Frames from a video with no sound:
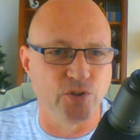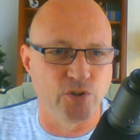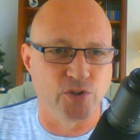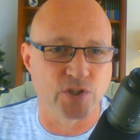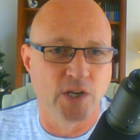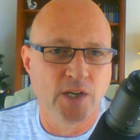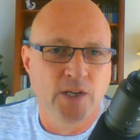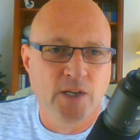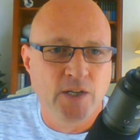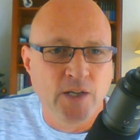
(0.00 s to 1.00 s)
news,
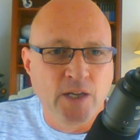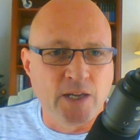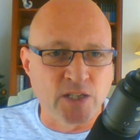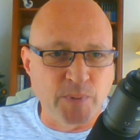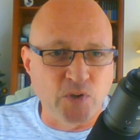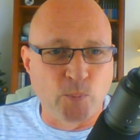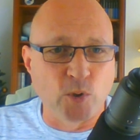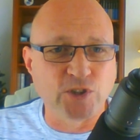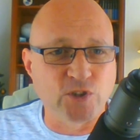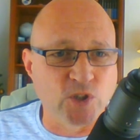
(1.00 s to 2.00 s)
it's been
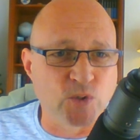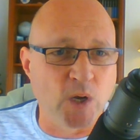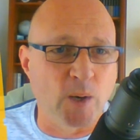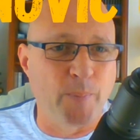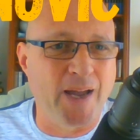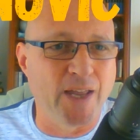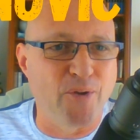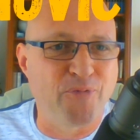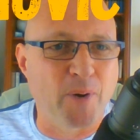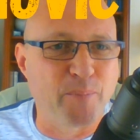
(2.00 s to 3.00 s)
reported on Twitter by
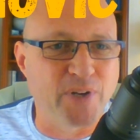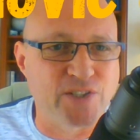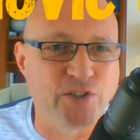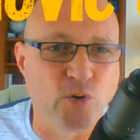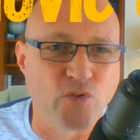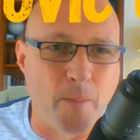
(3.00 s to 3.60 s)
Fabrizio